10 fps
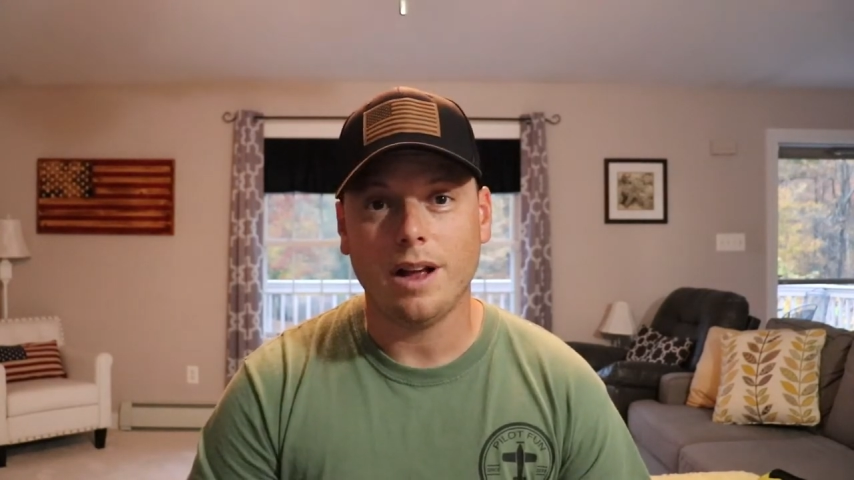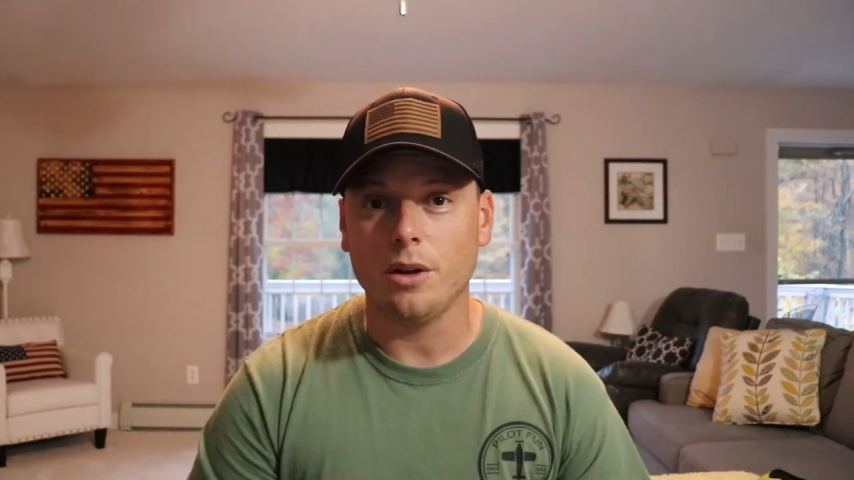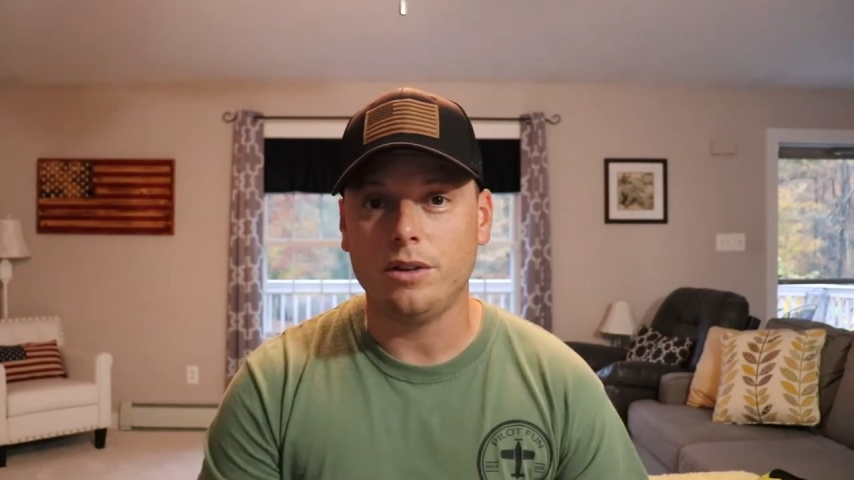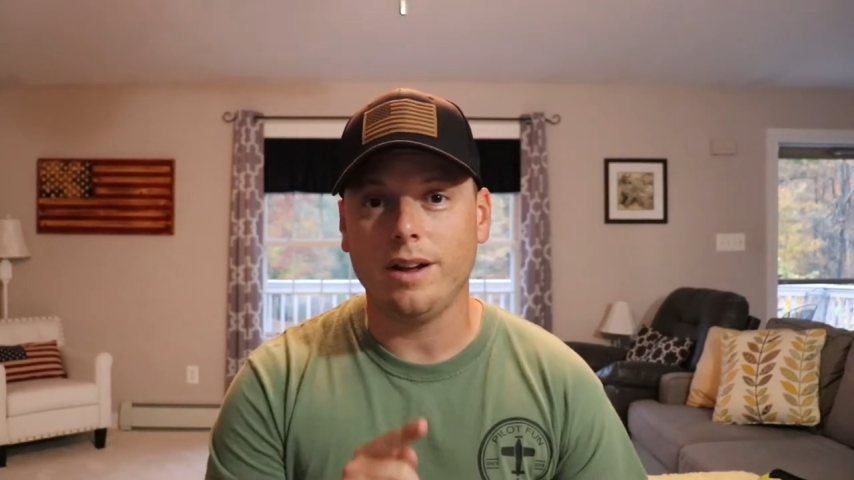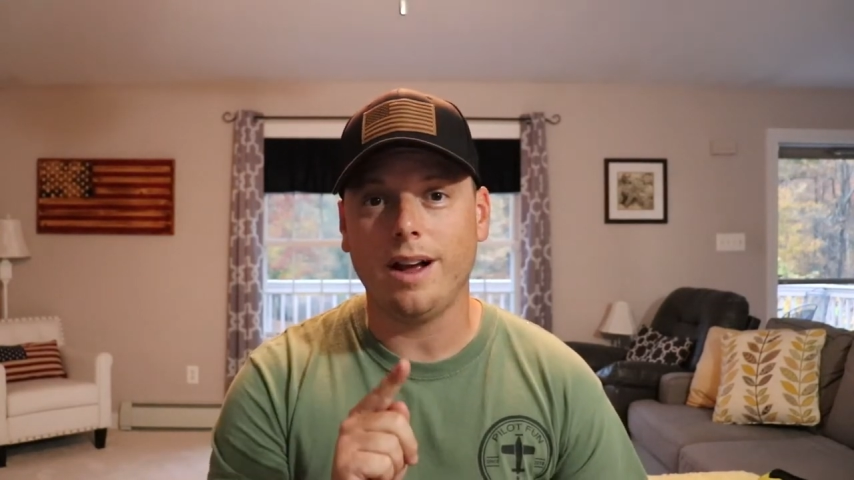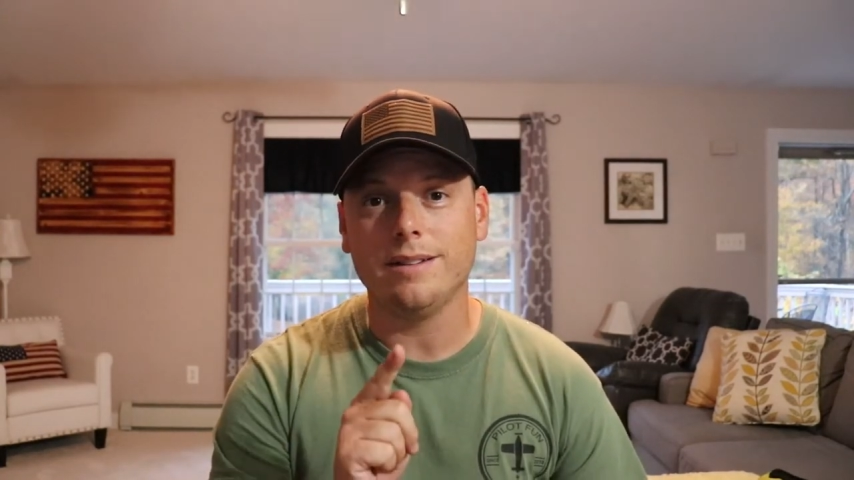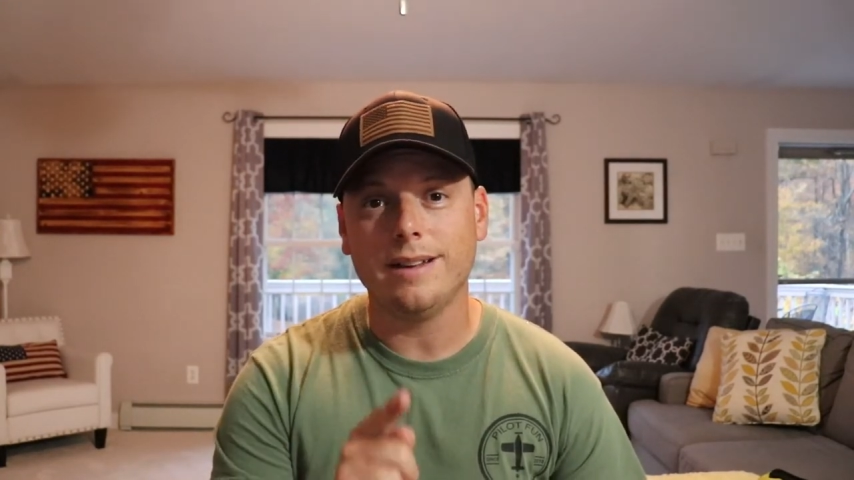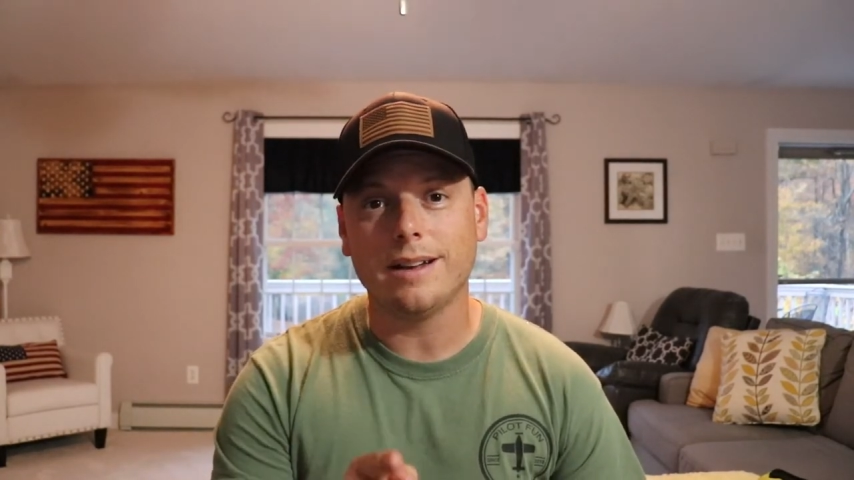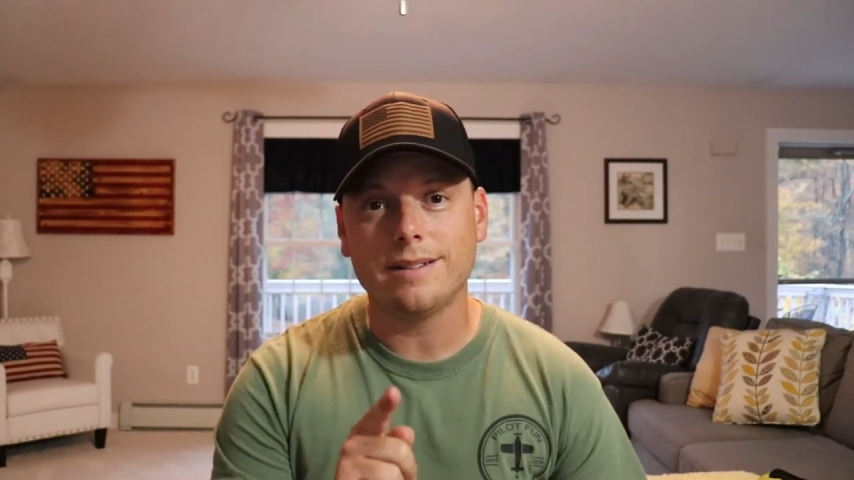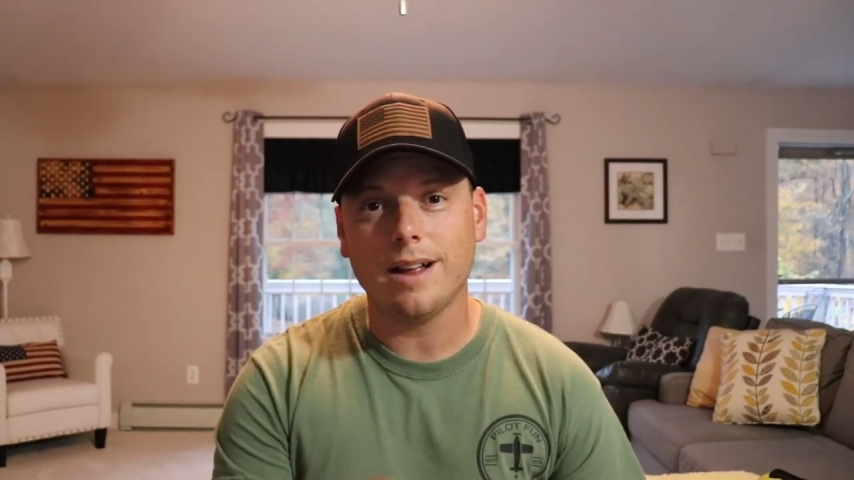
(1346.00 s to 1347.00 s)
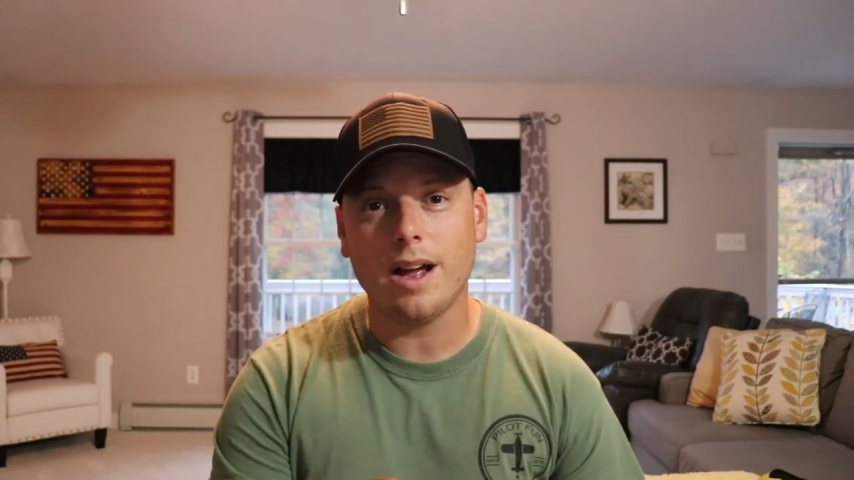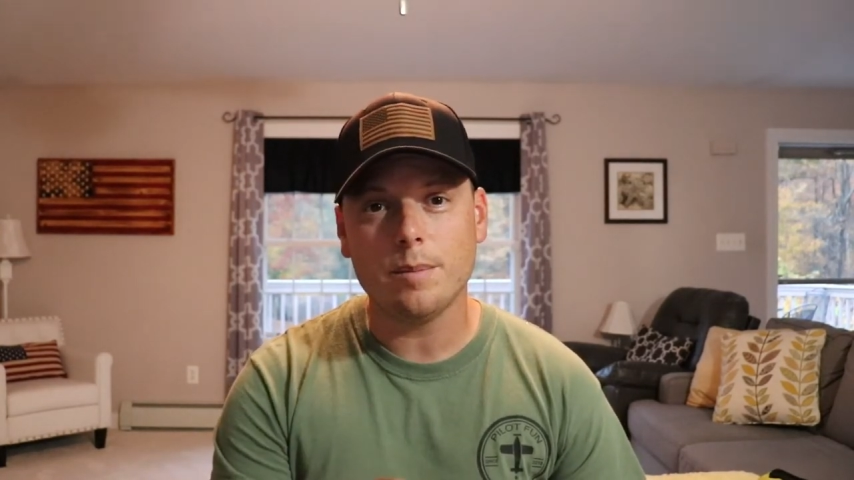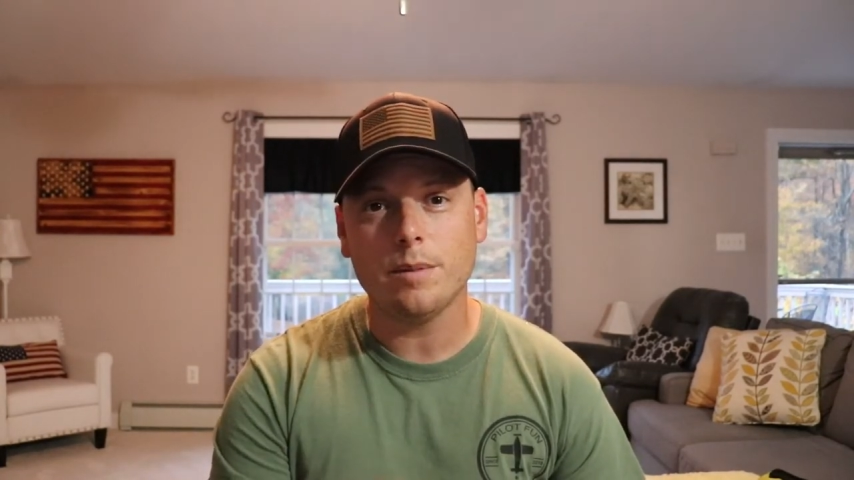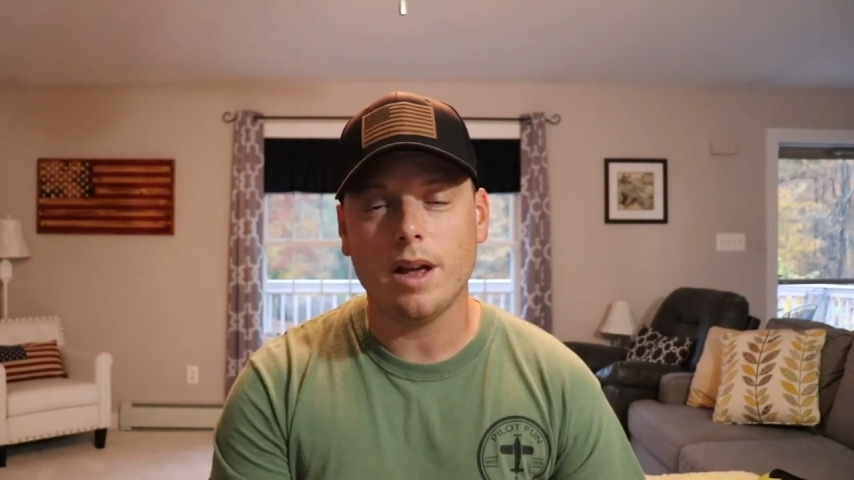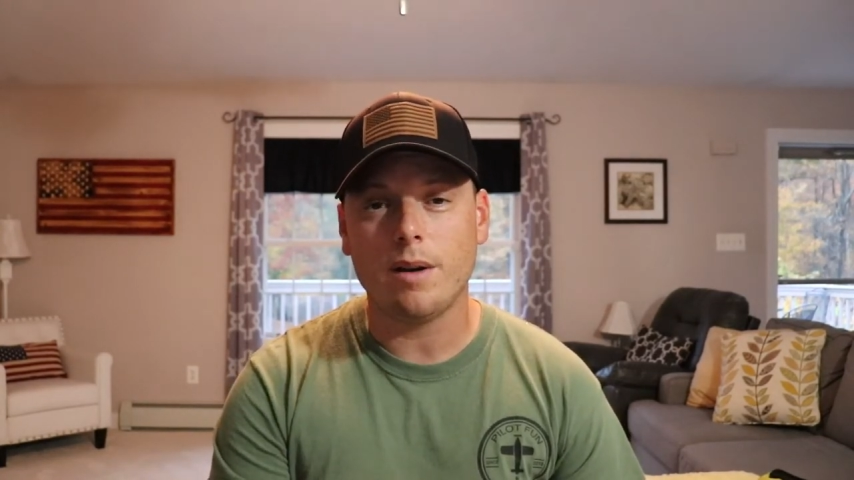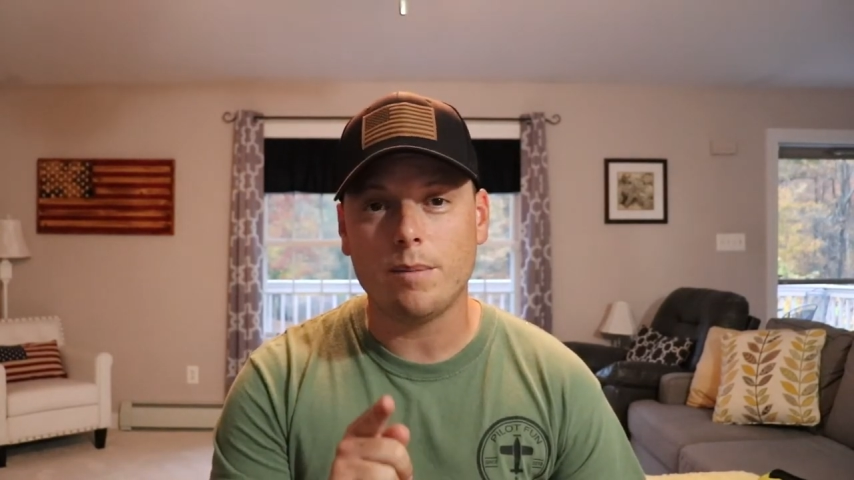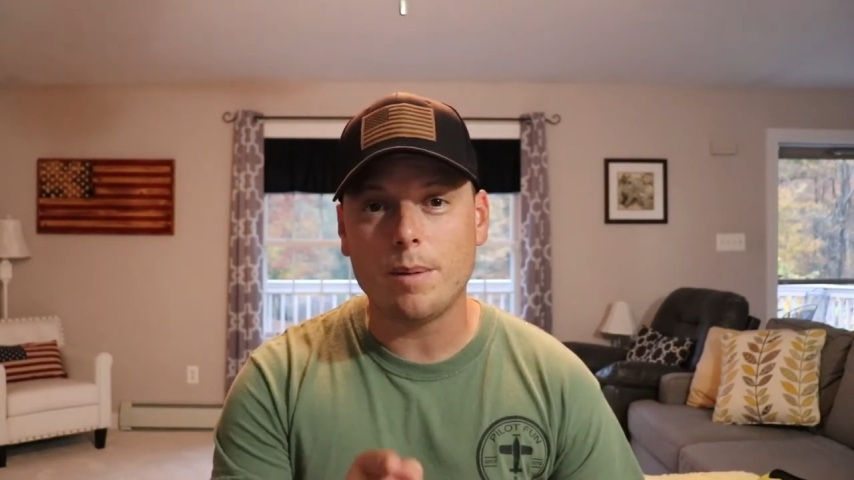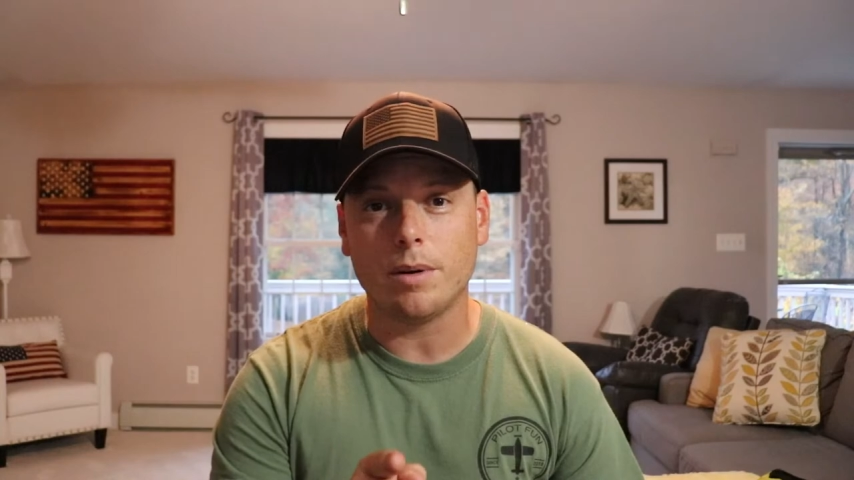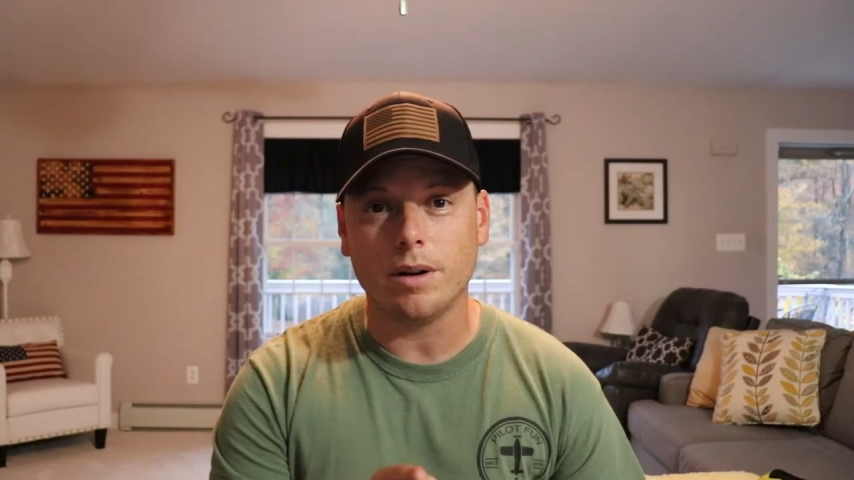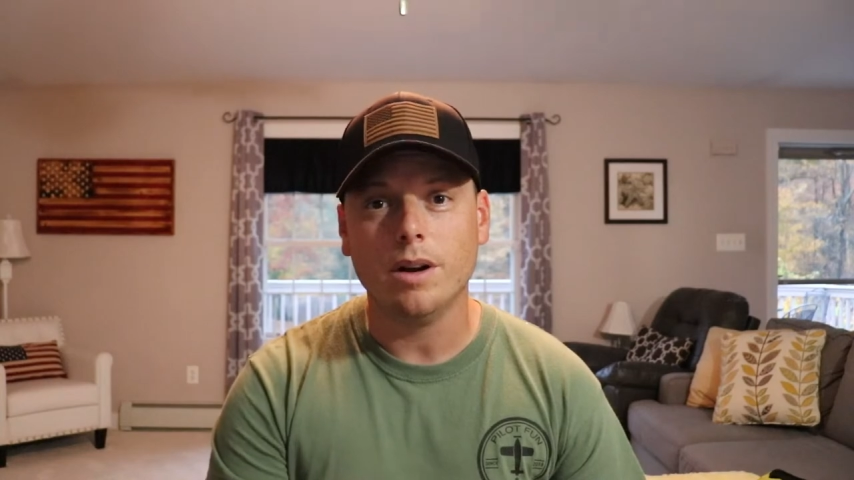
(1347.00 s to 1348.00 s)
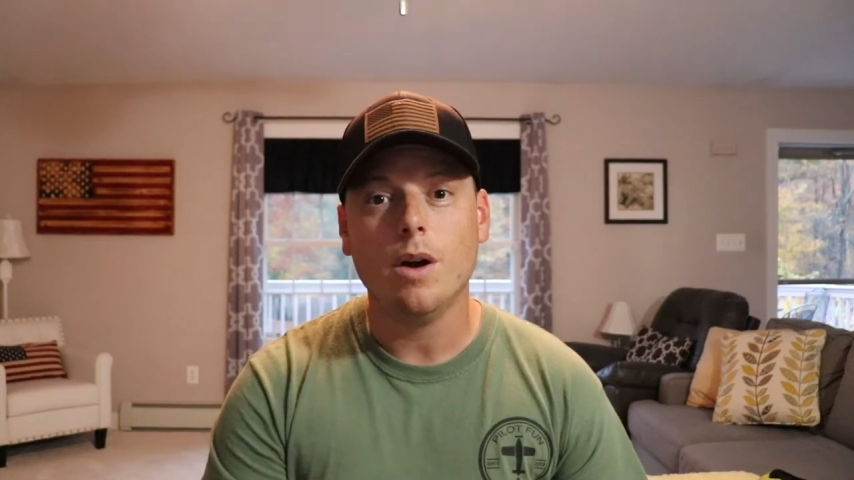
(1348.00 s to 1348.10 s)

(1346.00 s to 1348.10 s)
I'll see you guys next time, and remember,